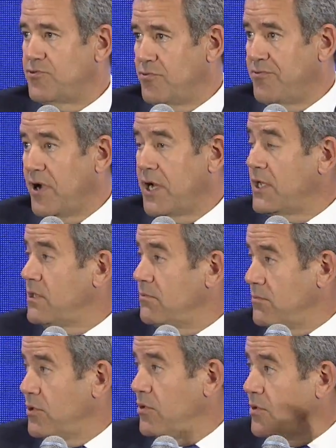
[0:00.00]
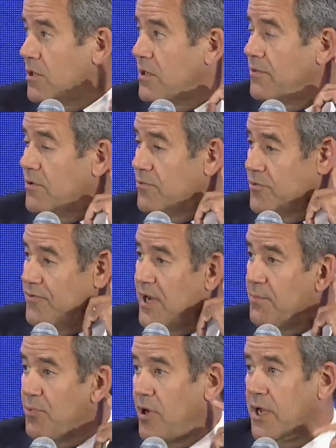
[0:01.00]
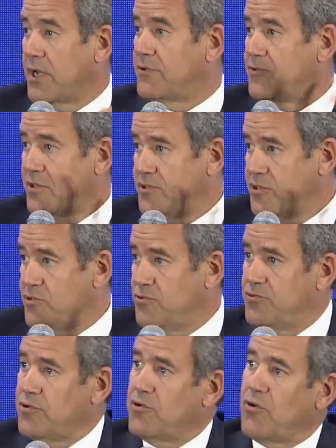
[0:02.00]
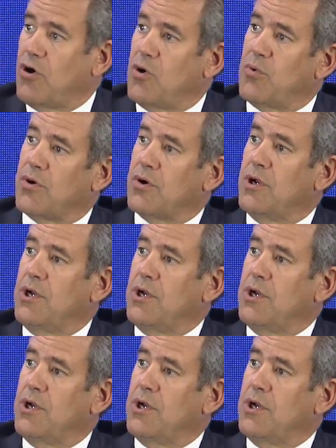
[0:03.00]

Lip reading: refining, of refined products continues to grow.